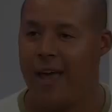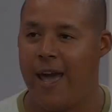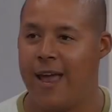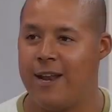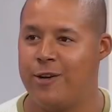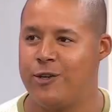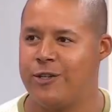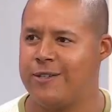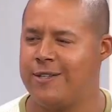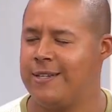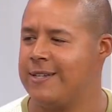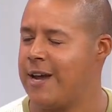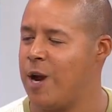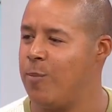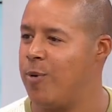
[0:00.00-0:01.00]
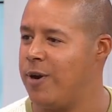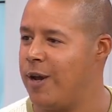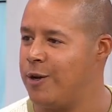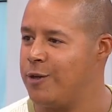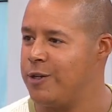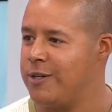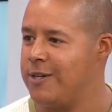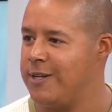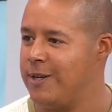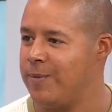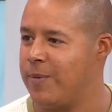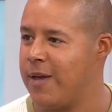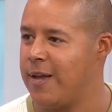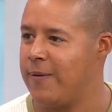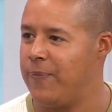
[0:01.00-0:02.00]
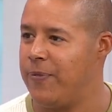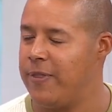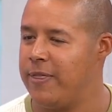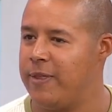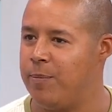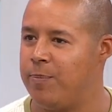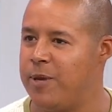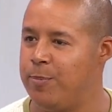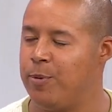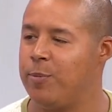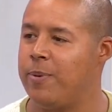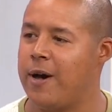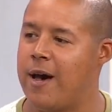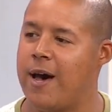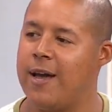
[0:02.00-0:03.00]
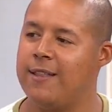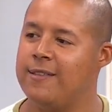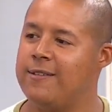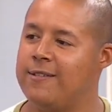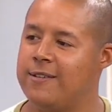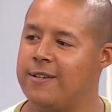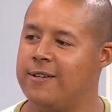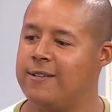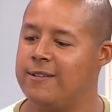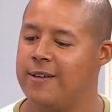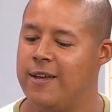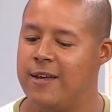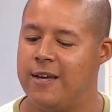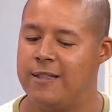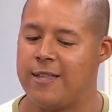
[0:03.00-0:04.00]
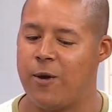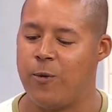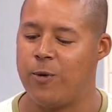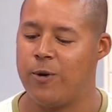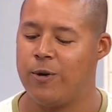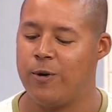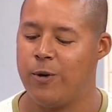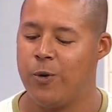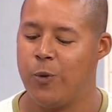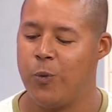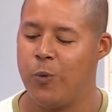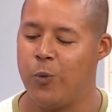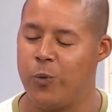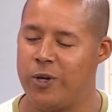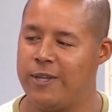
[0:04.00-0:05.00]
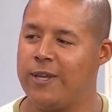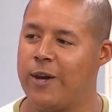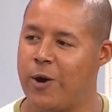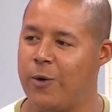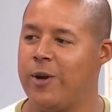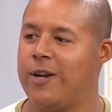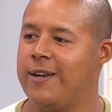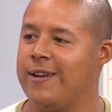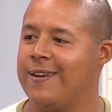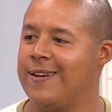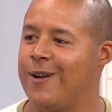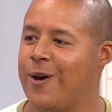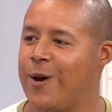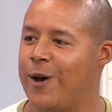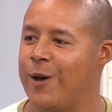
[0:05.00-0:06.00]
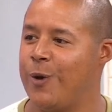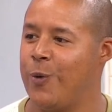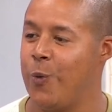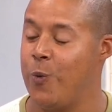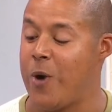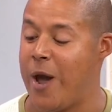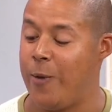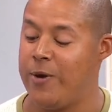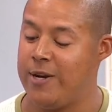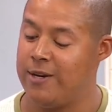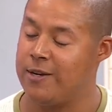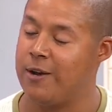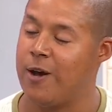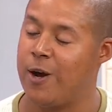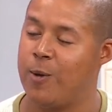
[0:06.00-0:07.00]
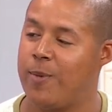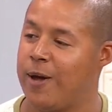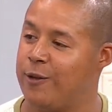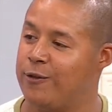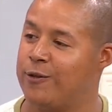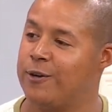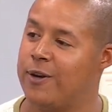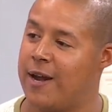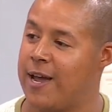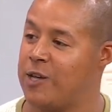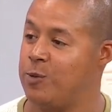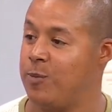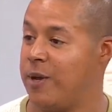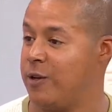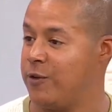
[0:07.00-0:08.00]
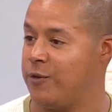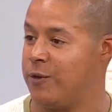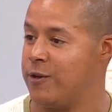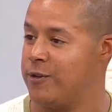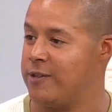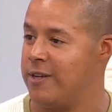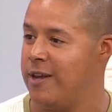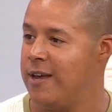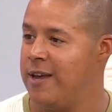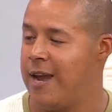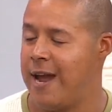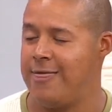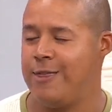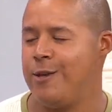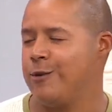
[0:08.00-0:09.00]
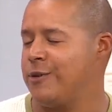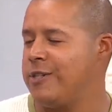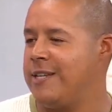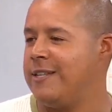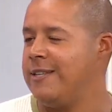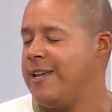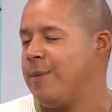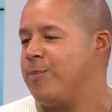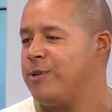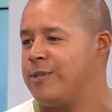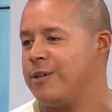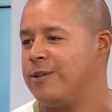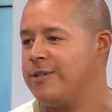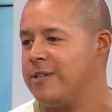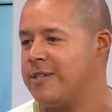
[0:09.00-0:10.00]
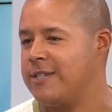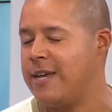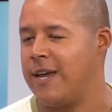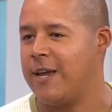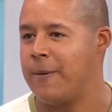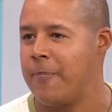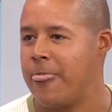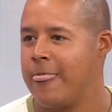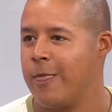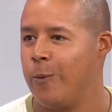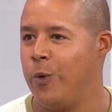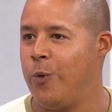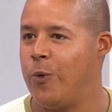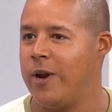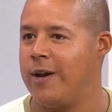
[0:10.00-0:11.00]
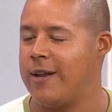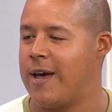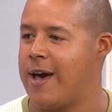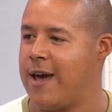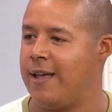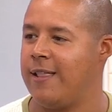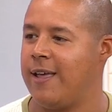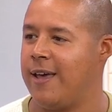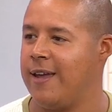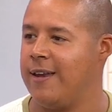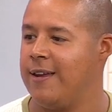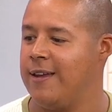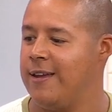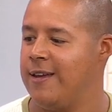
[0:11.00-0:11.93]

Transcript: and just the entire production team like the people yeah. behind the scenes that were really honing in on why we need to talk about certain aspects 1st mm -hmm. And you'll see it in the episodes. It's like we wanted to highlight